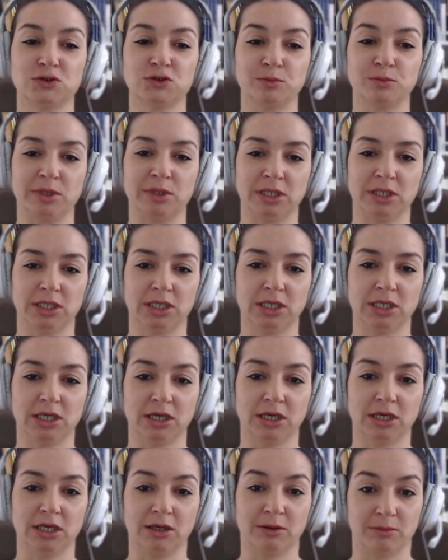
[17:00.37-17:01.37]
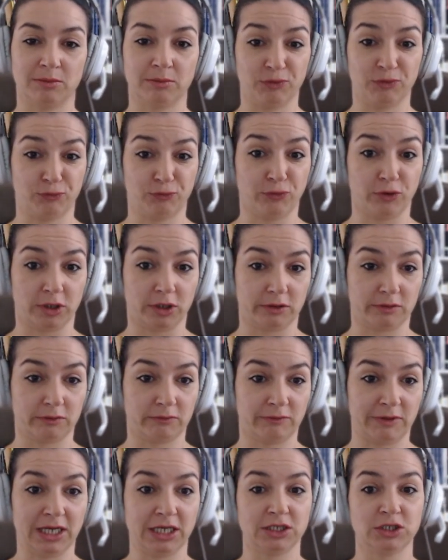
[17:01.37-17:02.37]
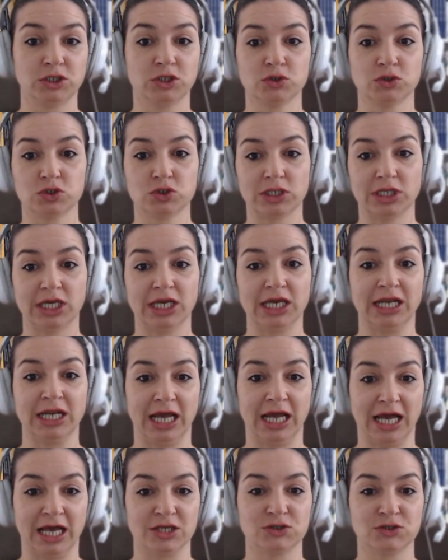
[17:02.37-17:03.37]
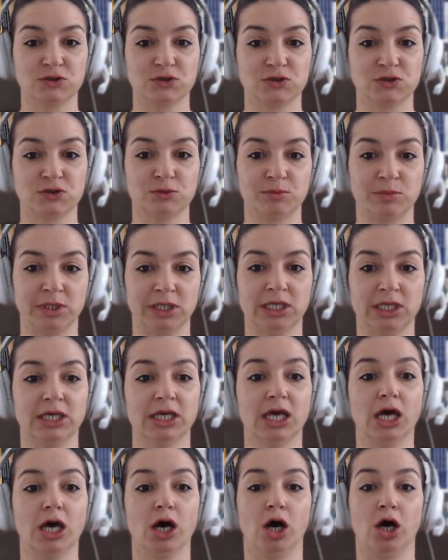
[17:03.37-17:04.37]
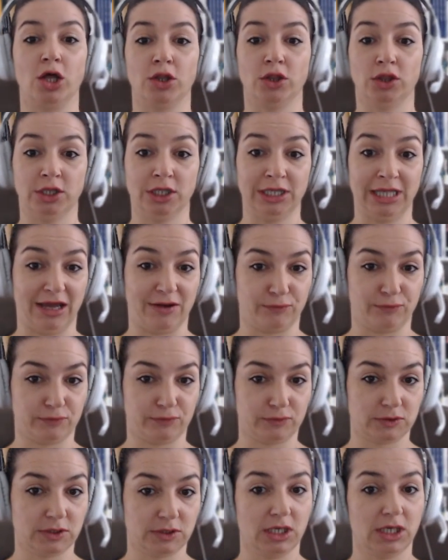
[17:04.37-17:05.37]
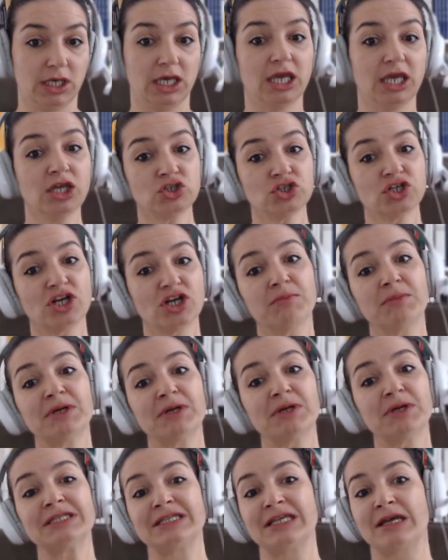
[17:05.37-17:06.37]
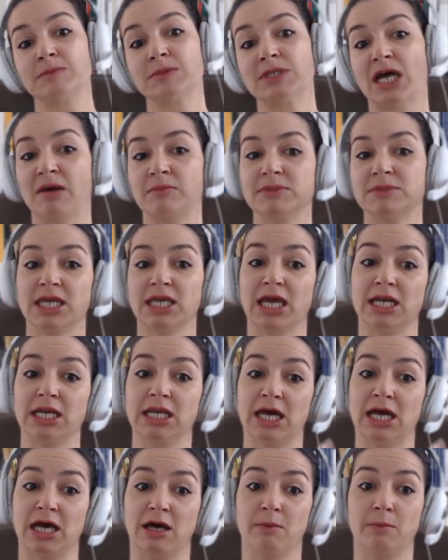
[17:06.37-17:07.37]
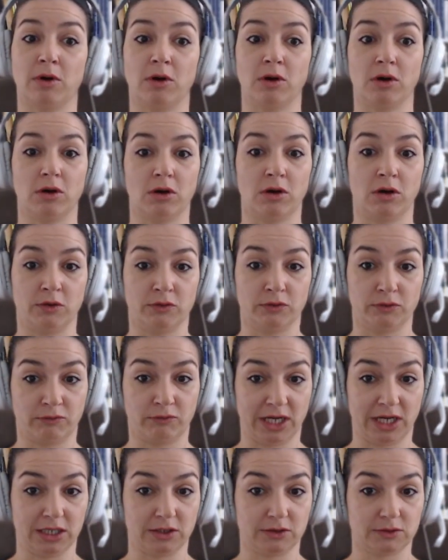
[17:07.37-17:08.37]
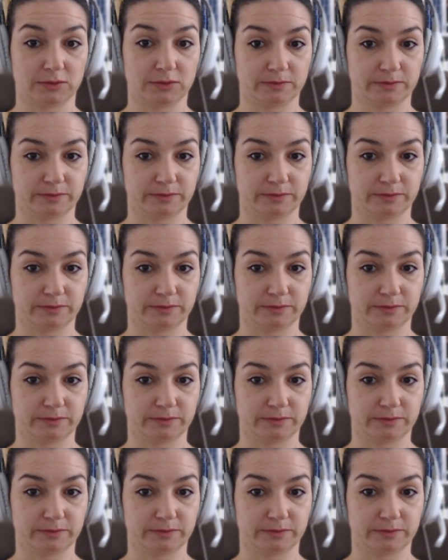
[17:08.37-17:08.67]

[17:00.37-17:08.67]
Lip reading: to be before, right? Usually it has to be on the left. In German, sometimes it can come on the right,